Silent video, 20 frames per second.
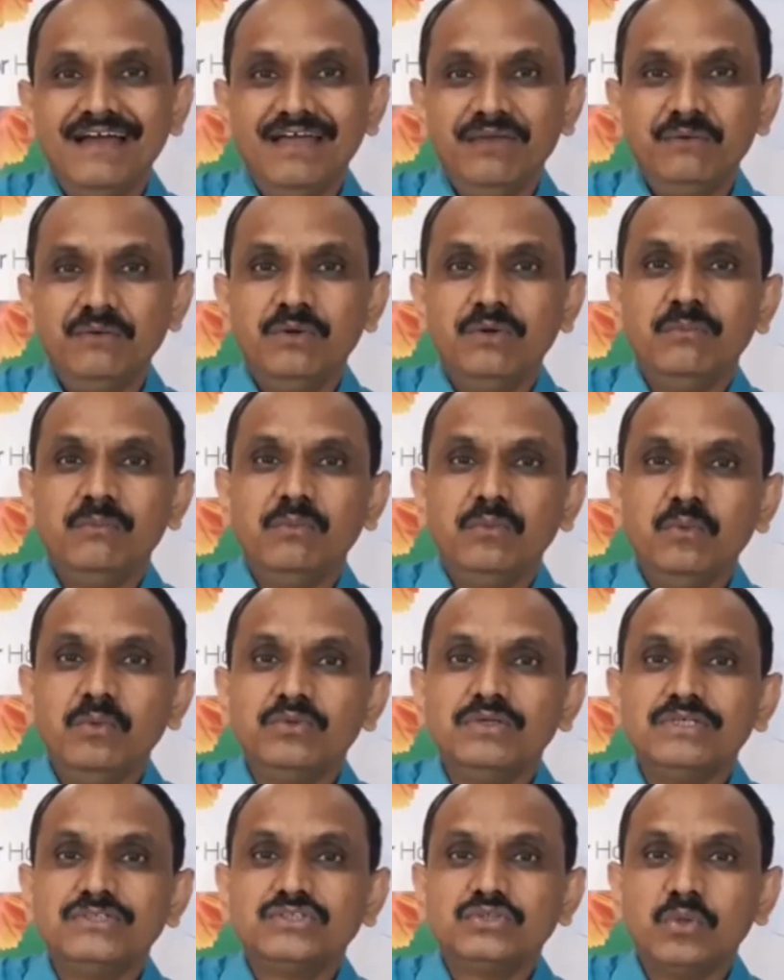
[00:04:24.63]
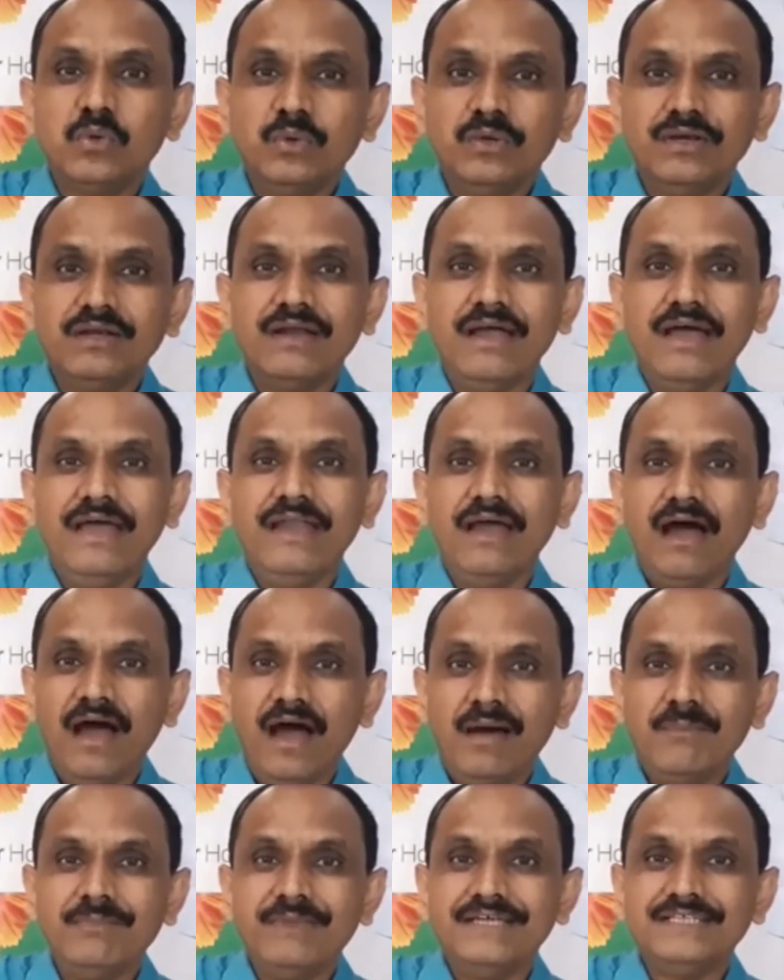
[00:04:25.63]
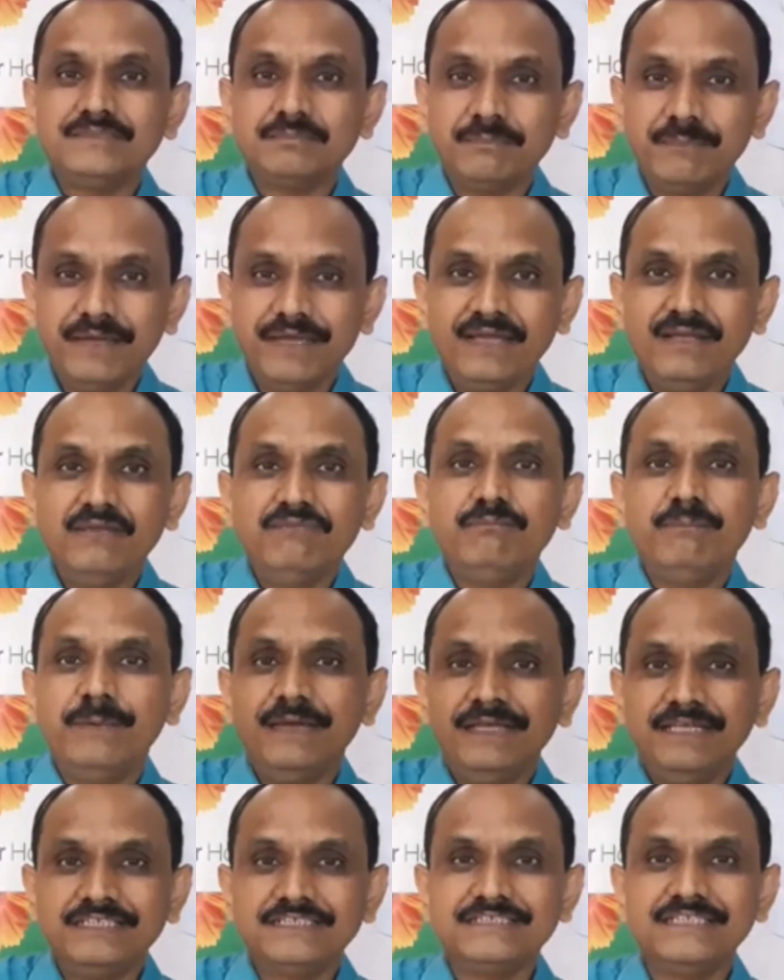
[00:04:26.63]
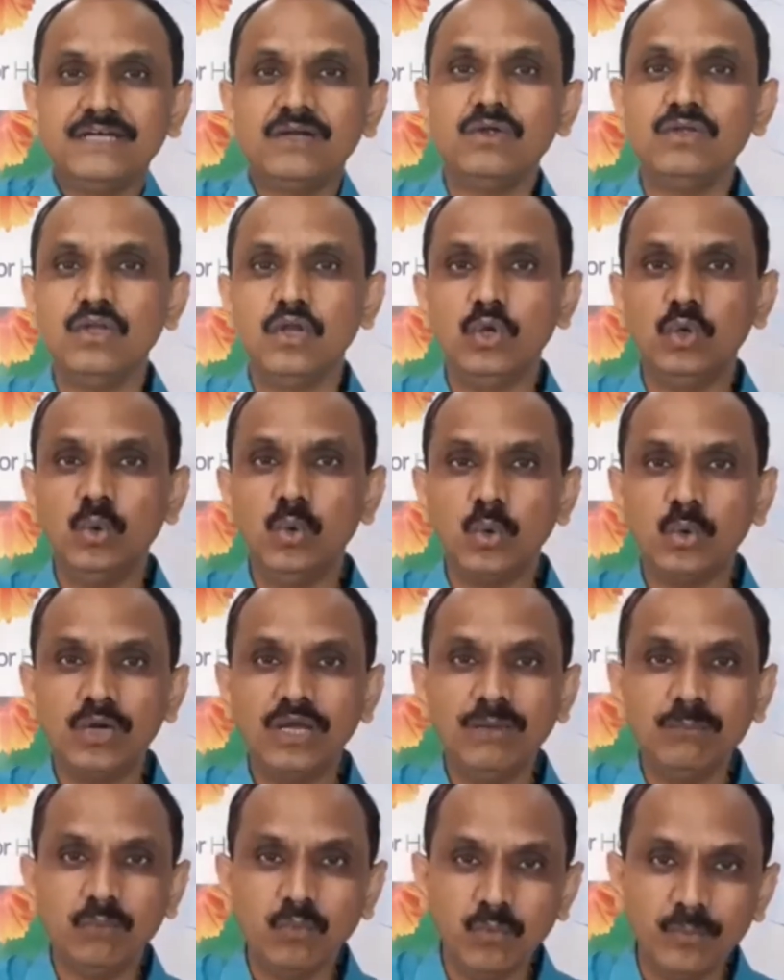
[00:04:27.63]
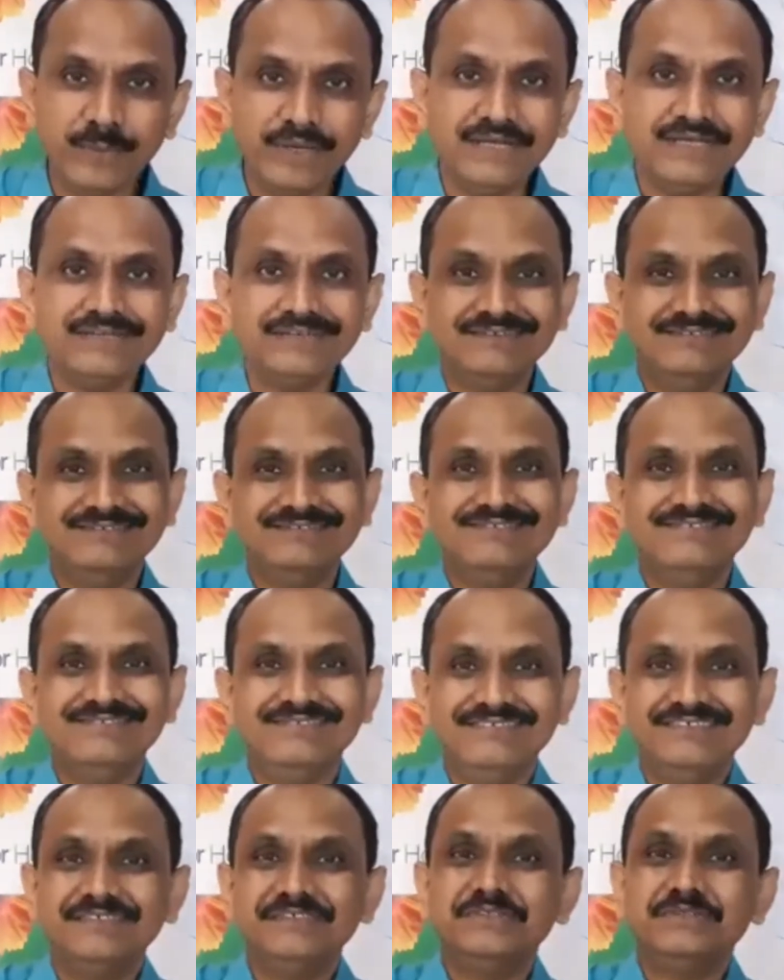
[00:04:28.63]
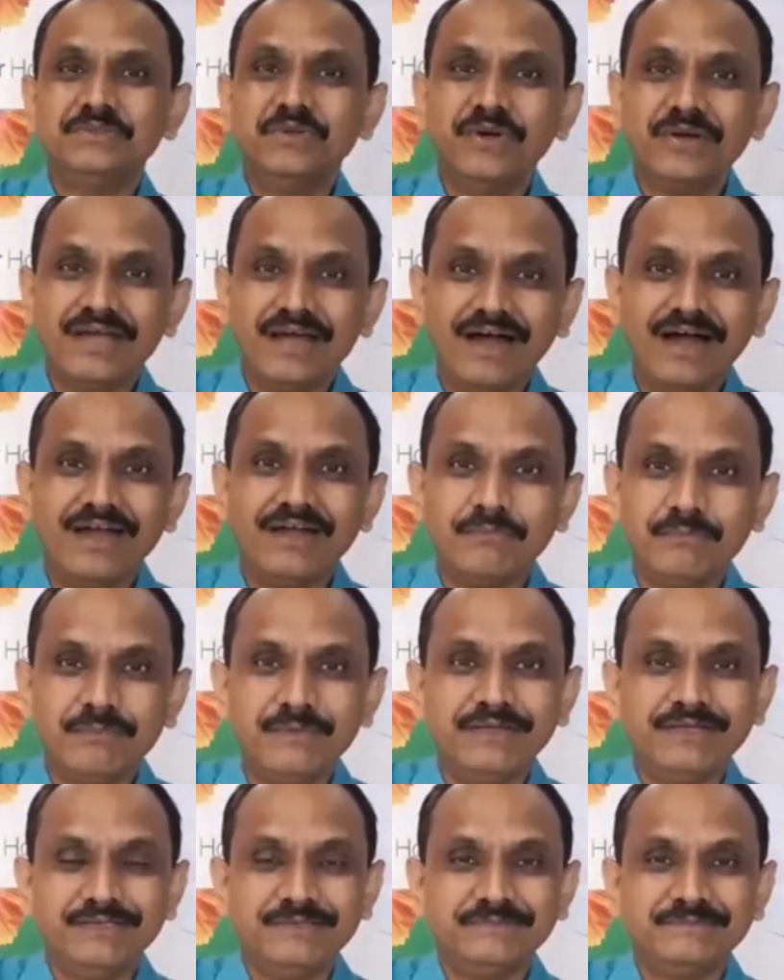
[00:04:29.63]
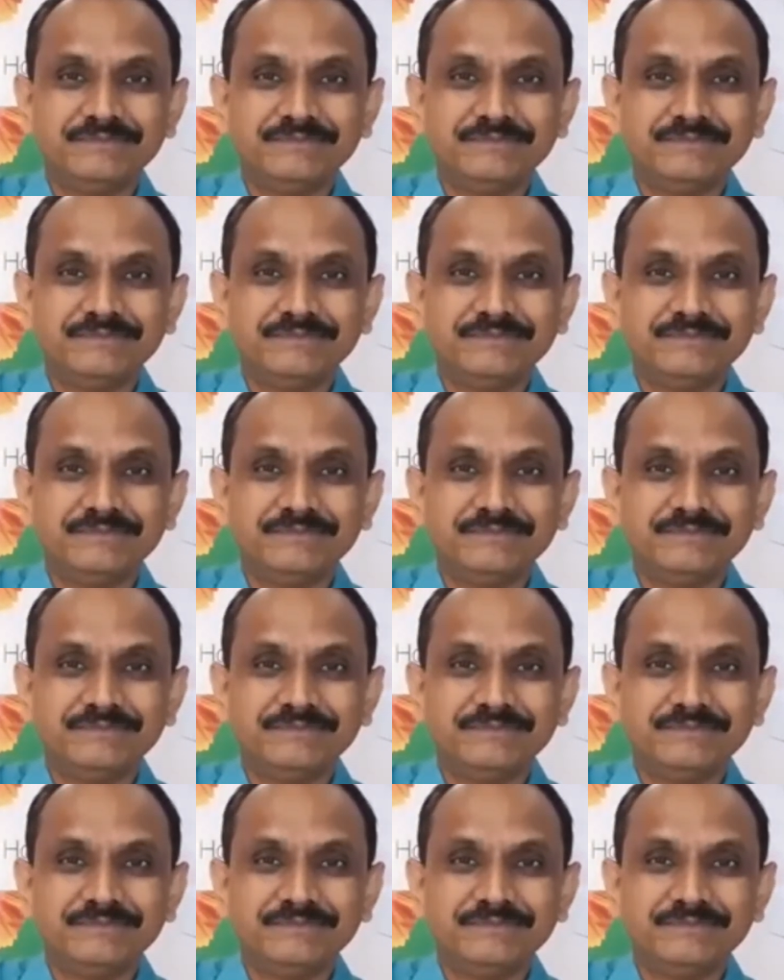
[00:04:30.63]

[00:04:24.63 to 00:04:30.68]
move the shoulder and arm, there is pain. If pain is there on the local movement, it is not heart pain.